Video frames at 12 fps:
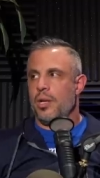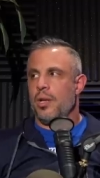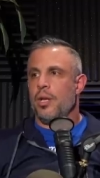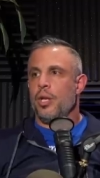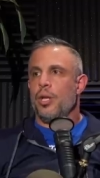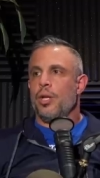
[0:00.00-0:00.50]
You
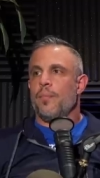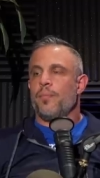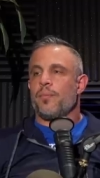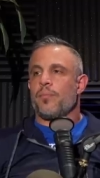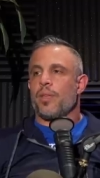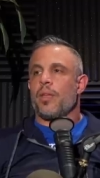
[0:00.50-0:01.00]
can
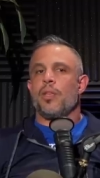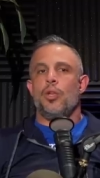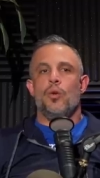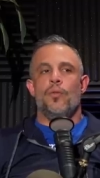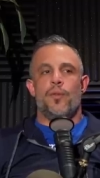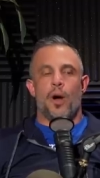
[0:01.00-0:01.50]
rebrand other drugs.
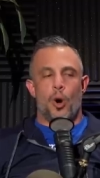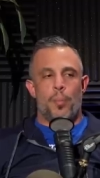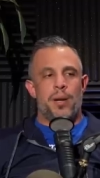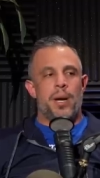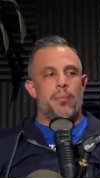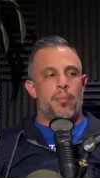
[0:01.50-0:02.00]
You've
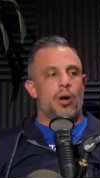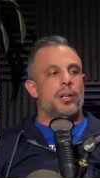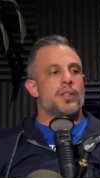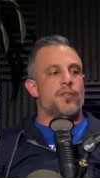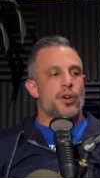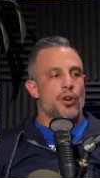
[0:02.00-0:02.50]
opened up
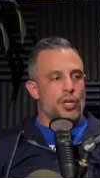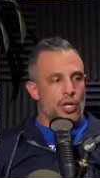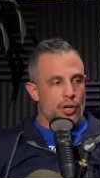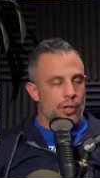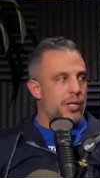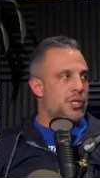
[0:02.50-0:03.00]
markets for your
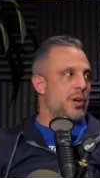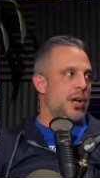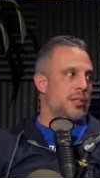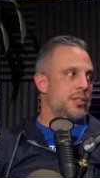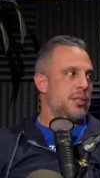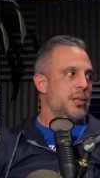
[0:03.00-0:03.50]
current
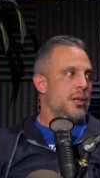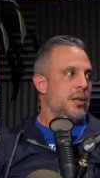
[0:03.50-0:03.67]
drugs